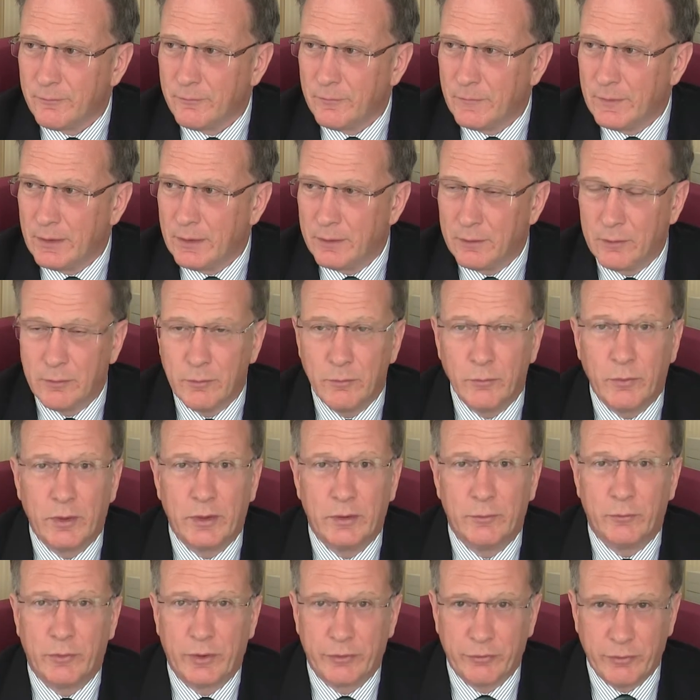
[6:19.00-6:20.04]

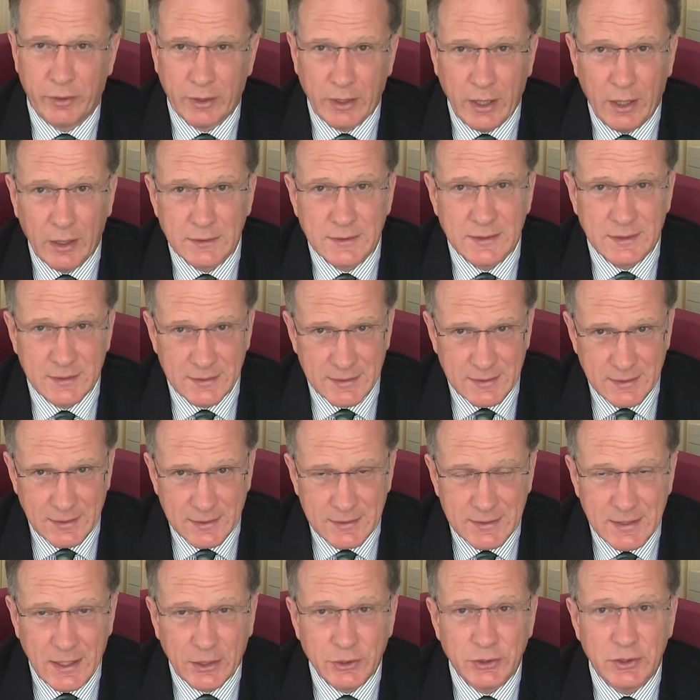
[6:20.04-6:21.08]
With regards to
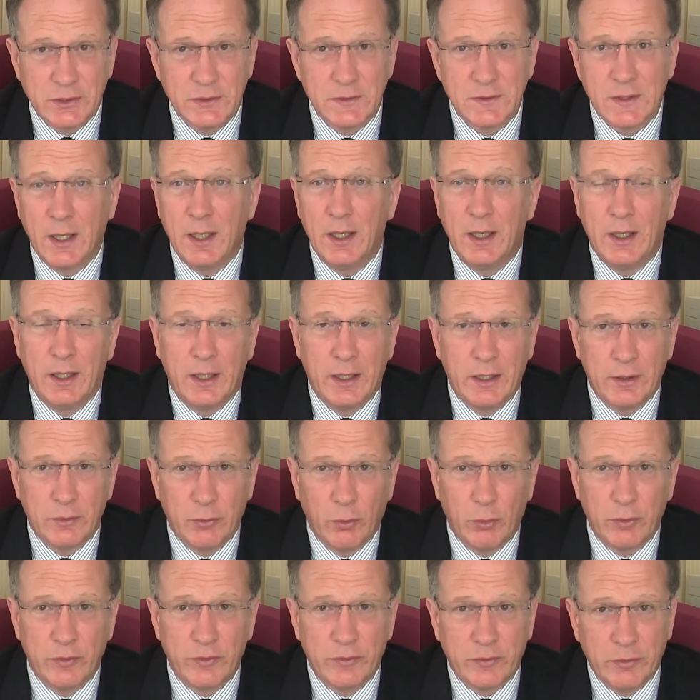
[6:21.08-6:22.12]
successions, in
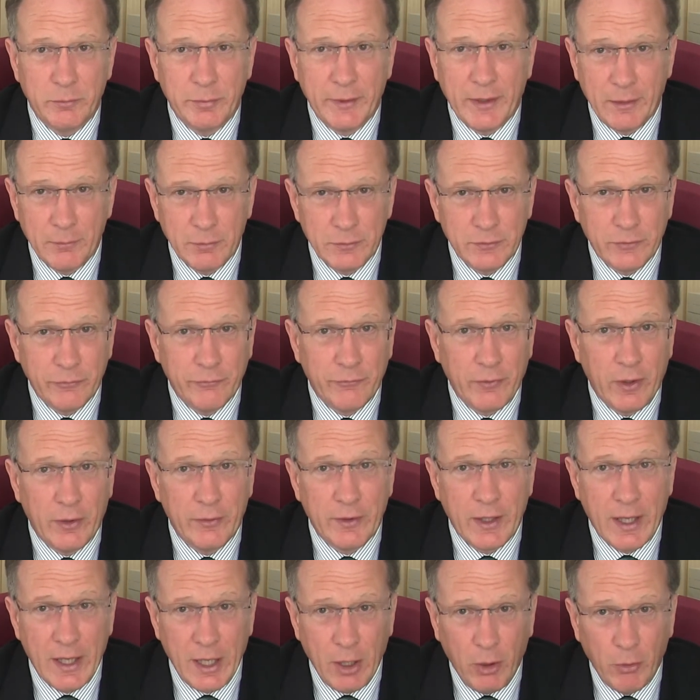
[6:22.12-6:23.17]
order to be able to
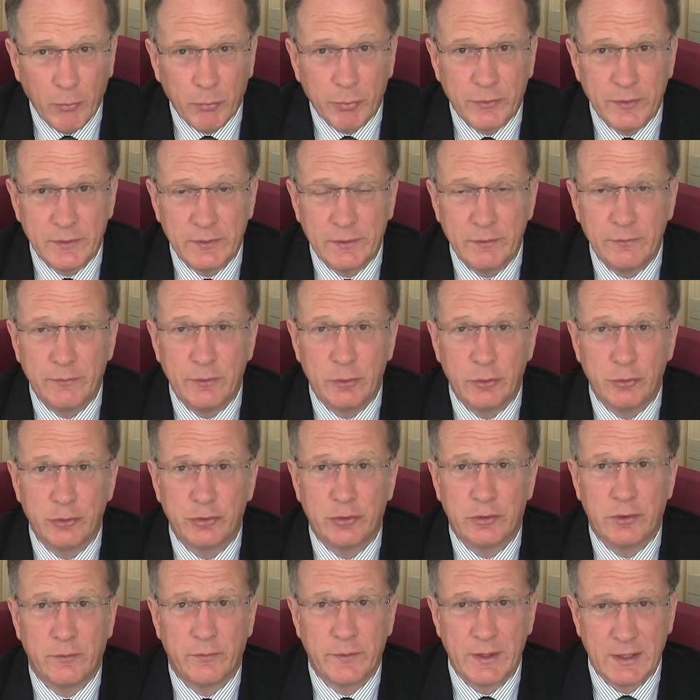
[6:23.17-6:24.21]
further help the
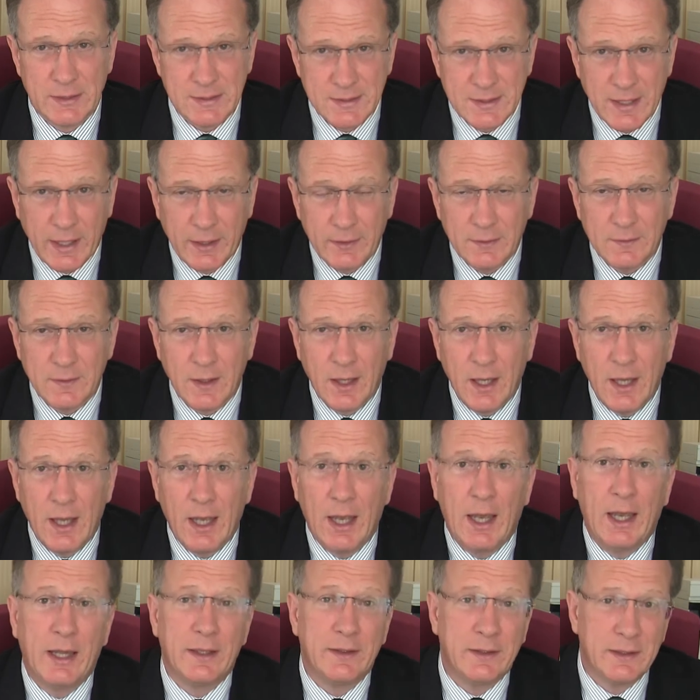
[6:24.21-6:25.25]
devolution of the estate
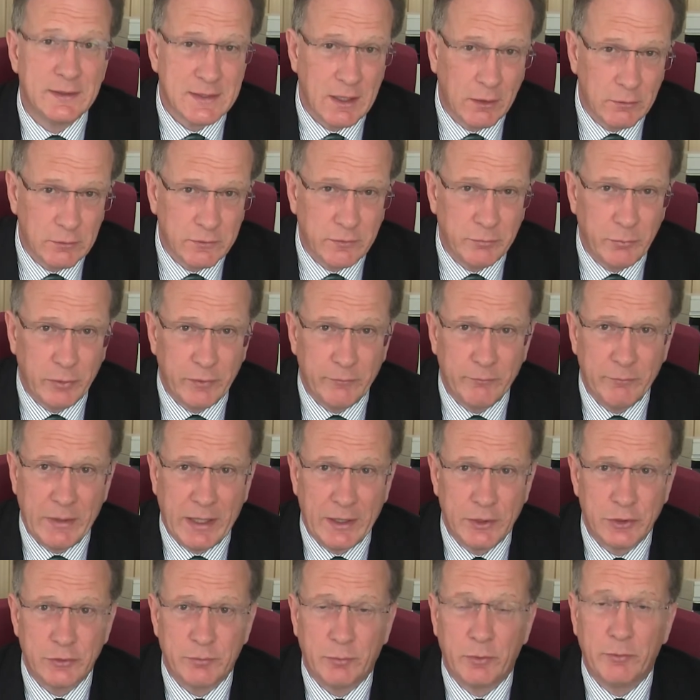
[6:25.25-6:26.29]
and its ultimate
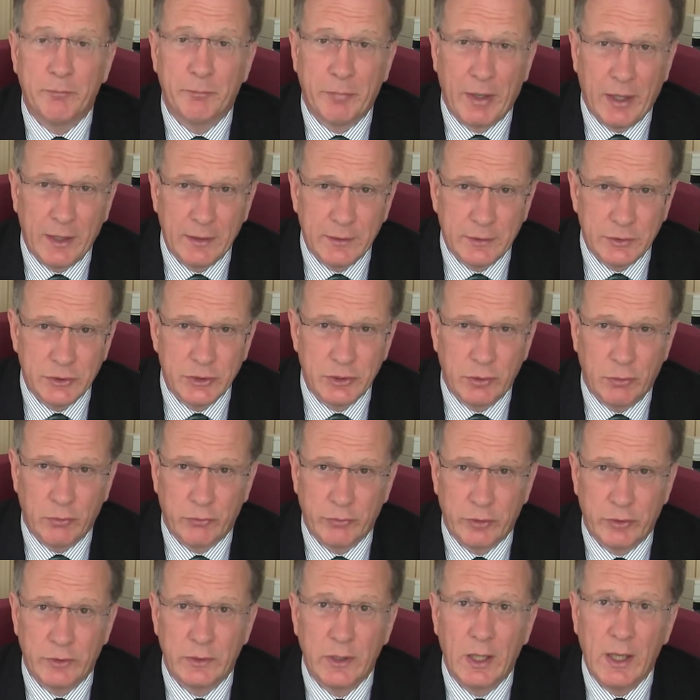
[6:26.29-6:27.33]
management by the
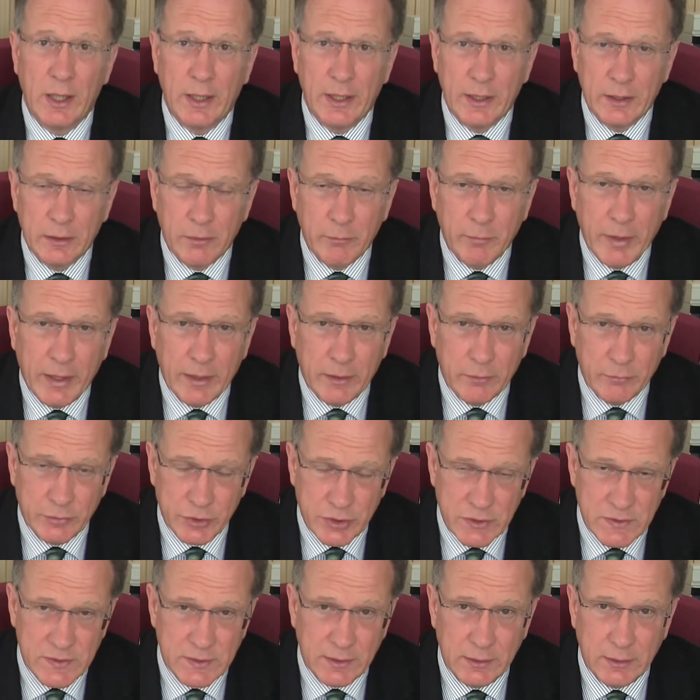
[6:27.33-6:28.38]
children in a manner
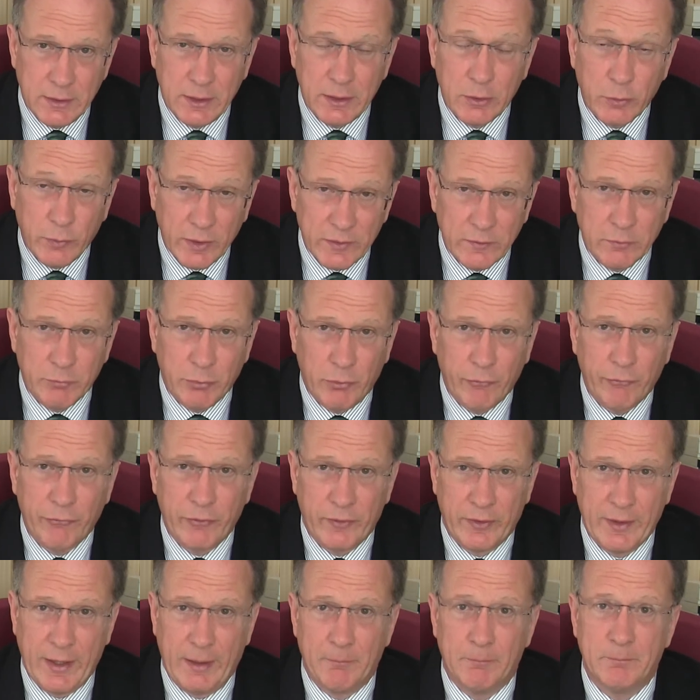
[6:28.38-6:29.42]
which is equitable
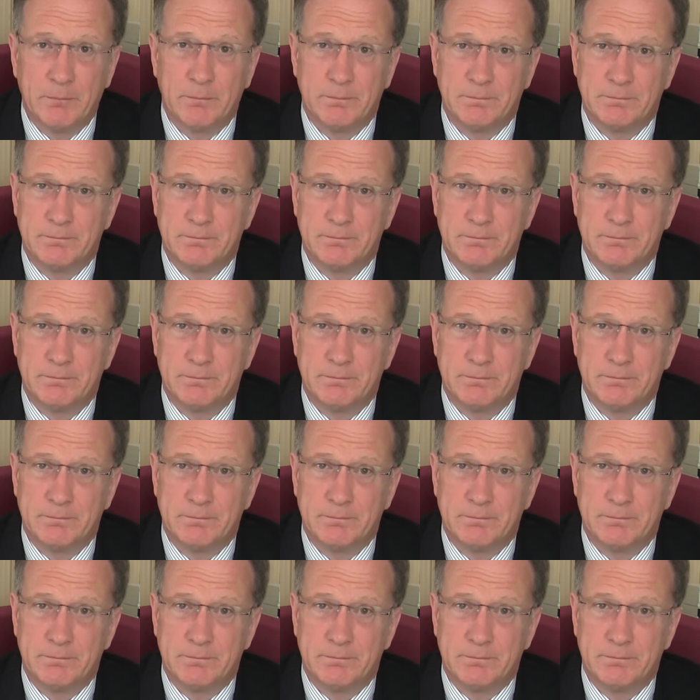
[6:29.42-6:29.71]
for them.